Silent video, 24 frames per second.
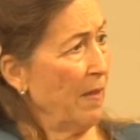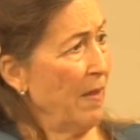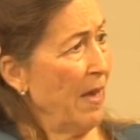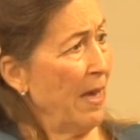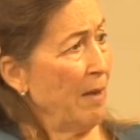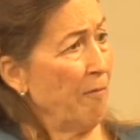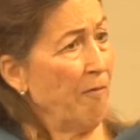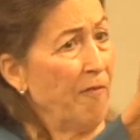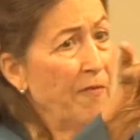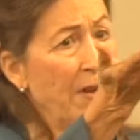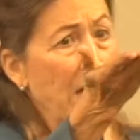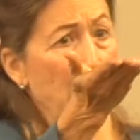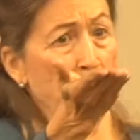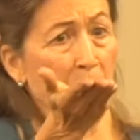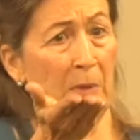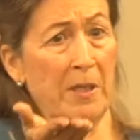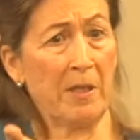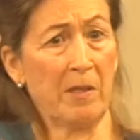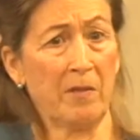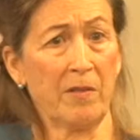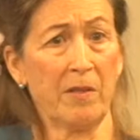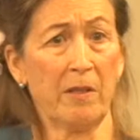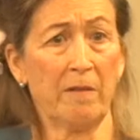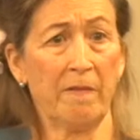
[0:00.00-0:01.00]
that
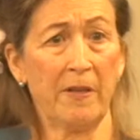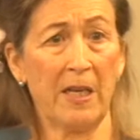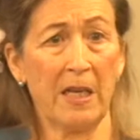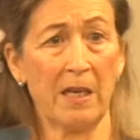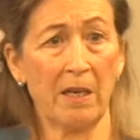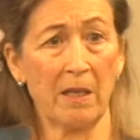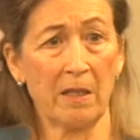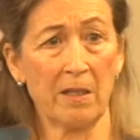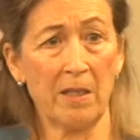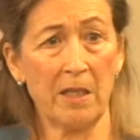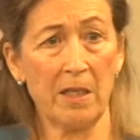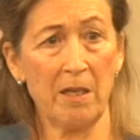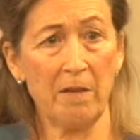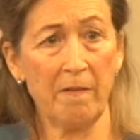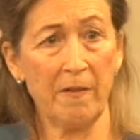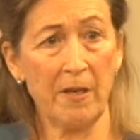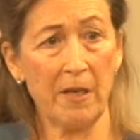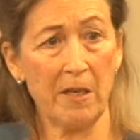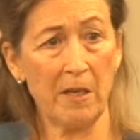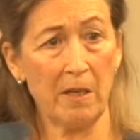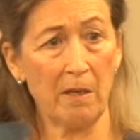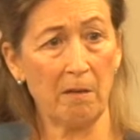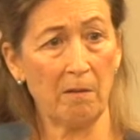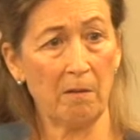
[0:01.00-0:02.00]
family's living on
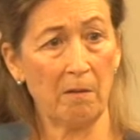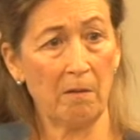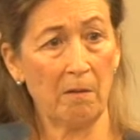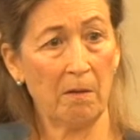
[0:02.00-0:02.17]
TV.